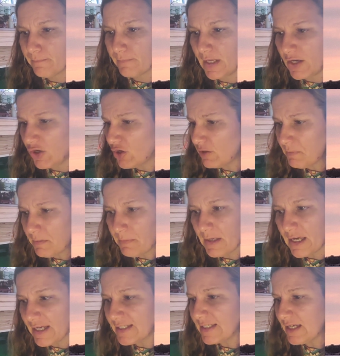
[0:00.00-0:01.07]
it could be
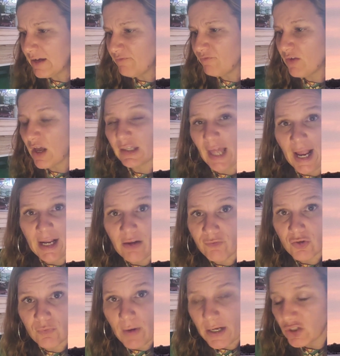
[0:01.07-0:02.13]
because of a lack of
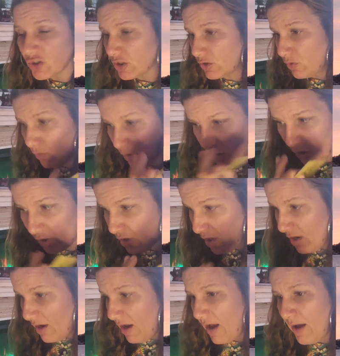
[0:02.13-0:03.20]
direction, or
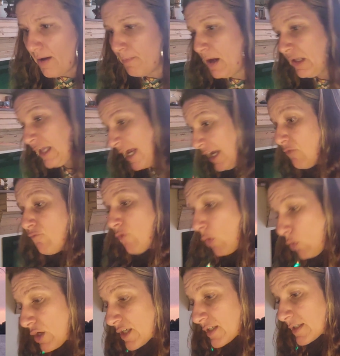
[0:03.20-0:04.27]
a lack of
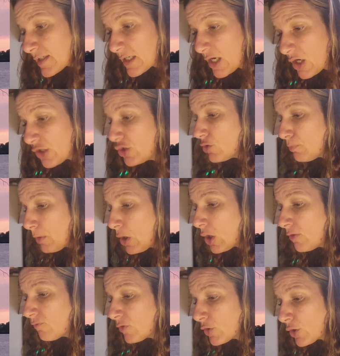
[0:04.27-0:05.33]
focus on your
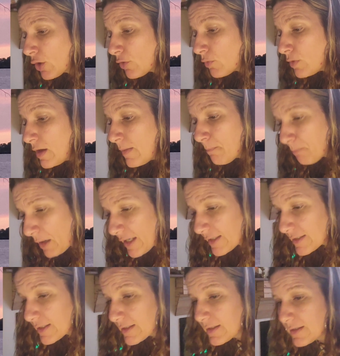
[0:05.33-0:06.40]
part, Virgo.
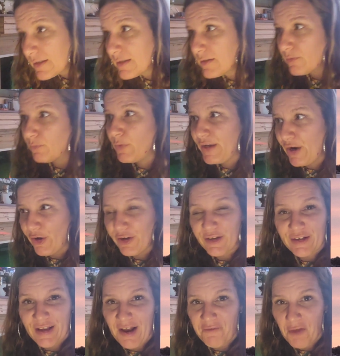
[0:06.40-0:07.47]
But we
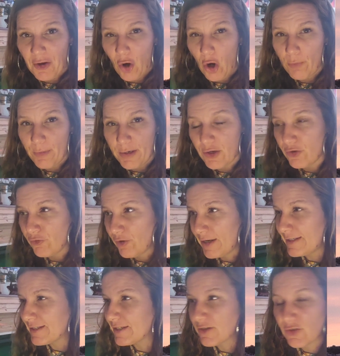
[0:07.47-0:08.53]
have that karmic
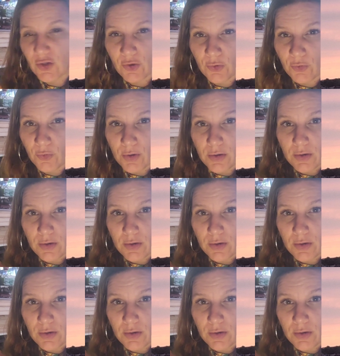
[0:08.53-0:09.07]
grace, so